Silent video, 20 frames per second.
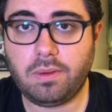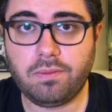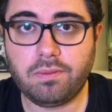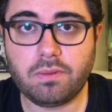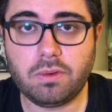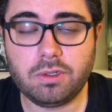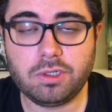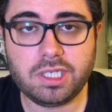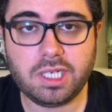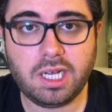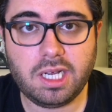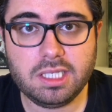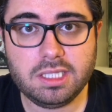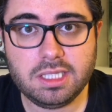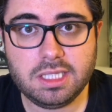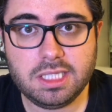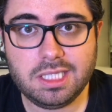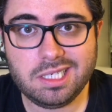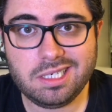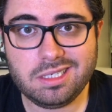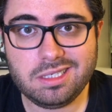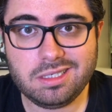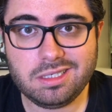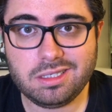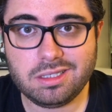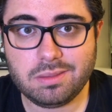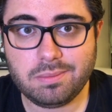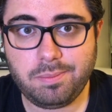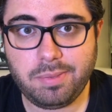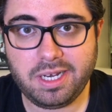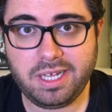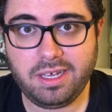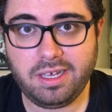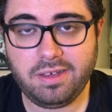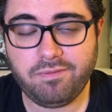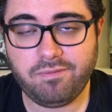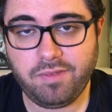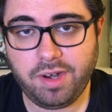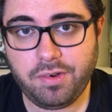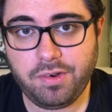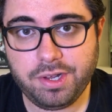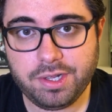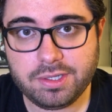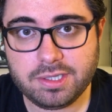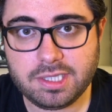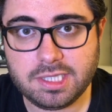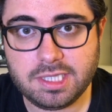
Of course, I didn't play various